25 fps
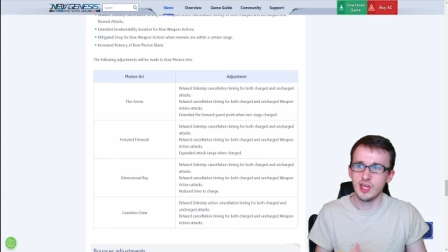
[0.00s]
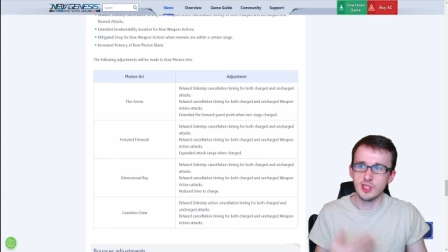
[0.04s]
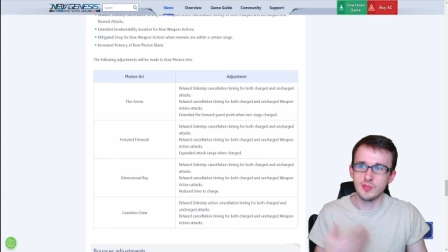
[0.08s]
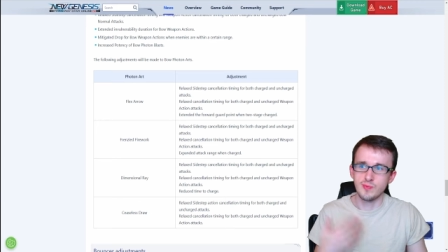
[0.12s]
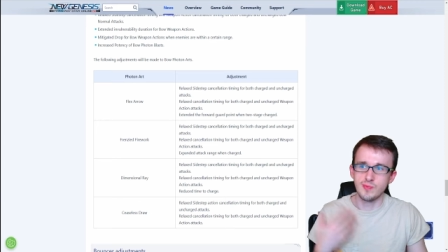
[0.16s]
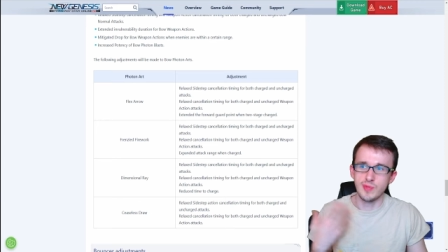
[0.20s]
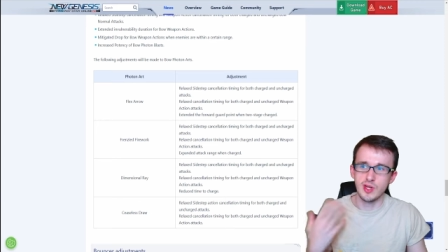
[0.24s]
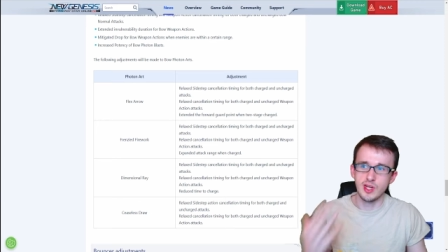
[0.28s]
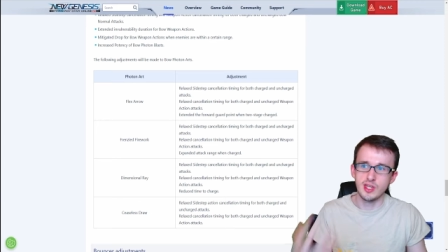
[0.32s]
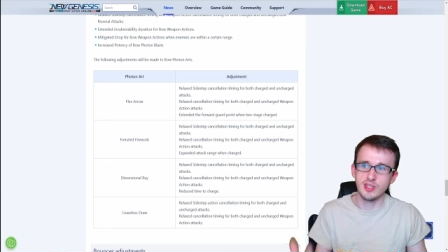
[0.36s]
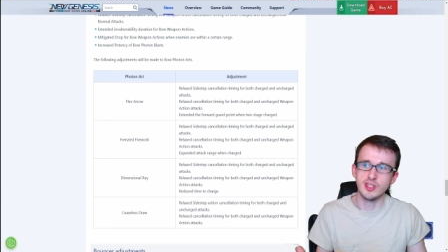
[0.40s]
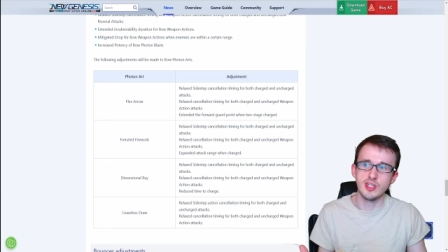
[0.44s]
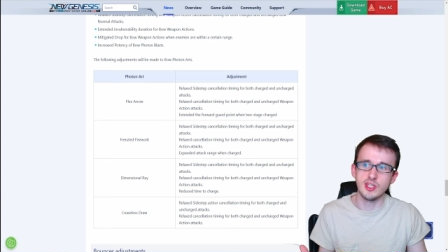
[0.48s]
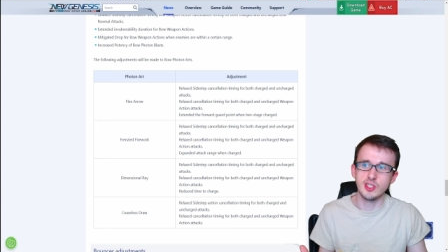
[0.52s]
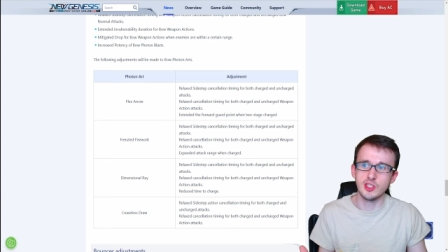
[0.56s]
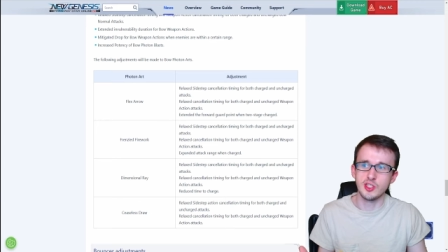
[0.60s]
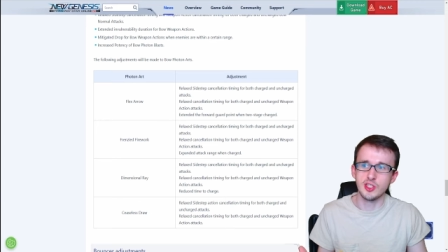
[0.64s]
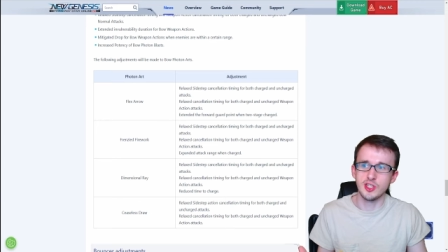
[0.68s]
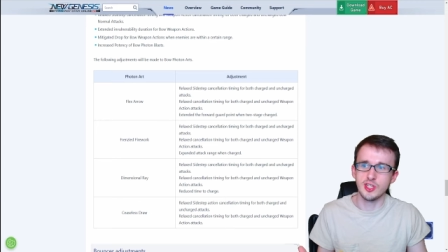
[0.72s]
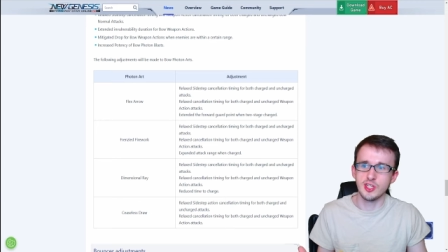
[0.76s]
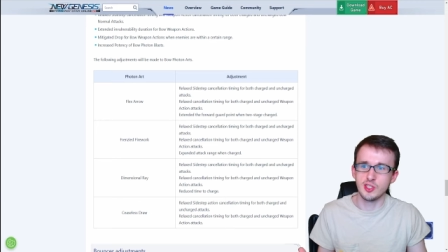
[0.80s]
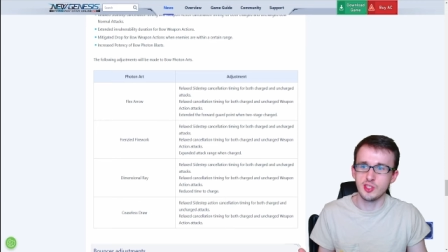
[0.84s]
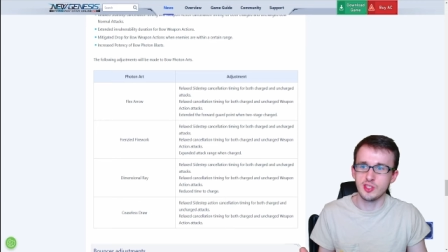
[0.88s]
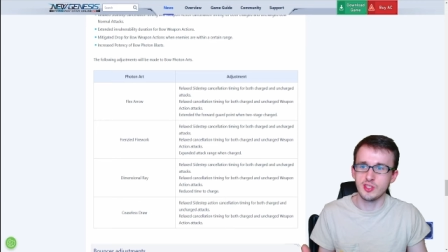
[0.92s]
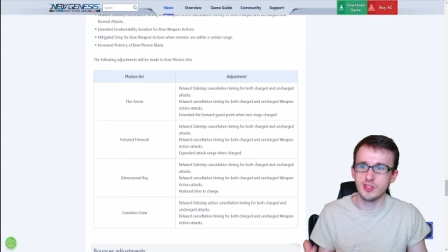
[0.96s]
mainly
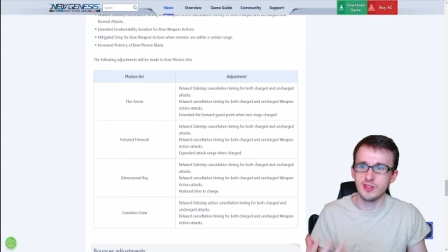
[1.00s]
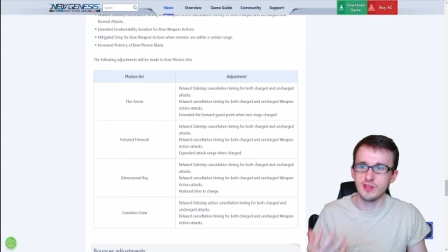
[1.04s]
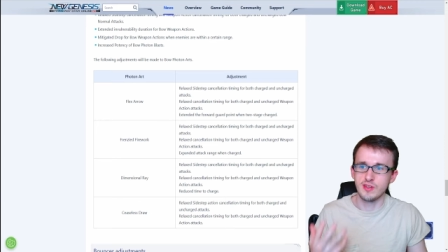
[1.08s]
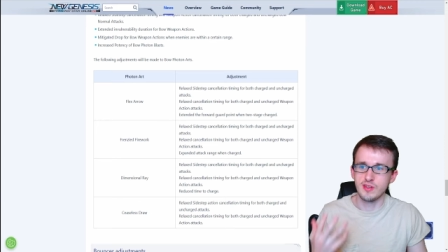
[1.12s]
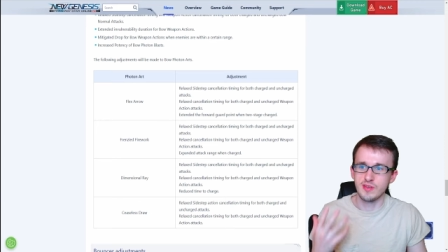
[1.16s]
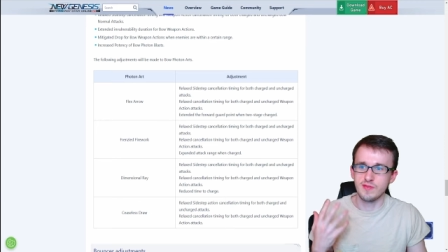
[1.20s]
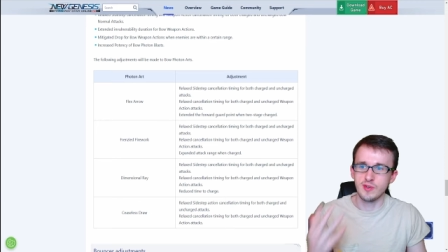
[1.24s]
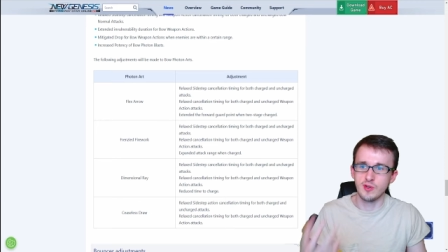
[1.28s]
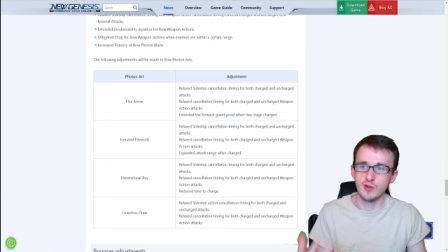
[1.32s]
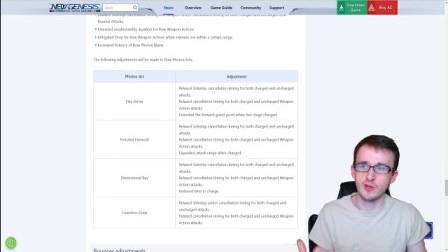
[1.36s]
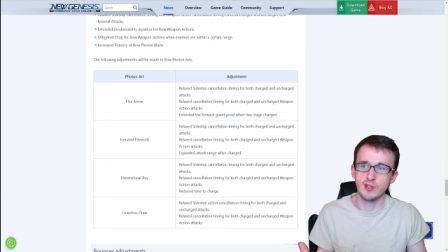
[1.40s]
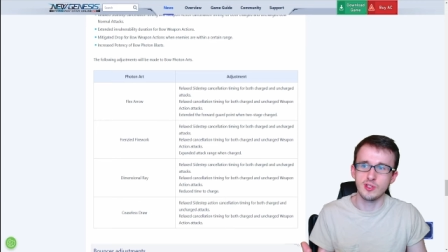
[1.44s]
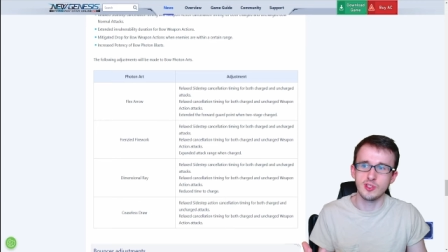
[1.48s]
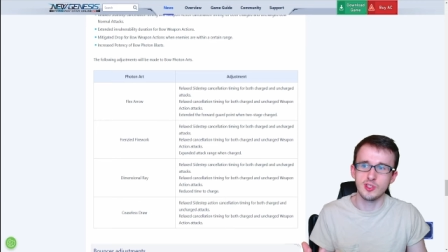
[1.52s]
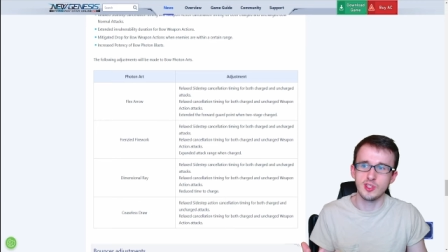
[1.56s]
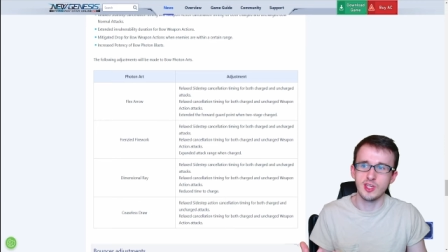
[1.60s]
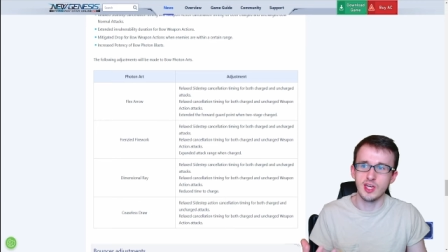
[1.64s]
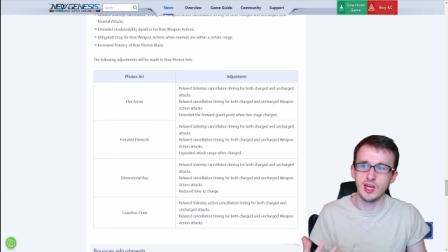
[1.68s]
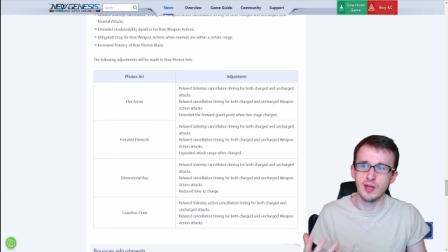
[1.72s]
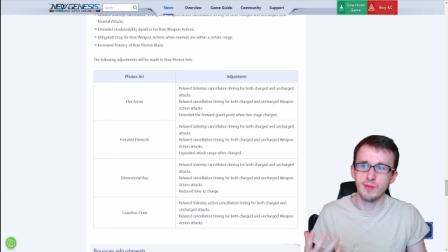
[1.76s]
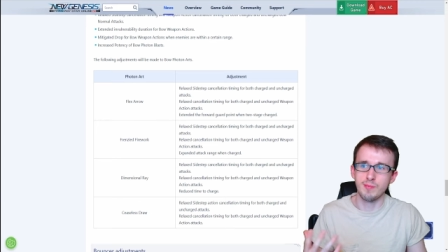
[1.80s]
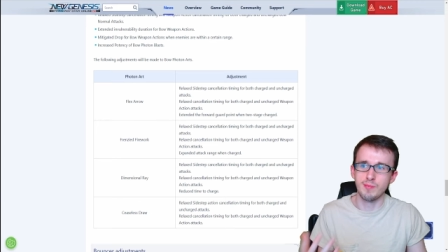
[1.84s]
just focusing on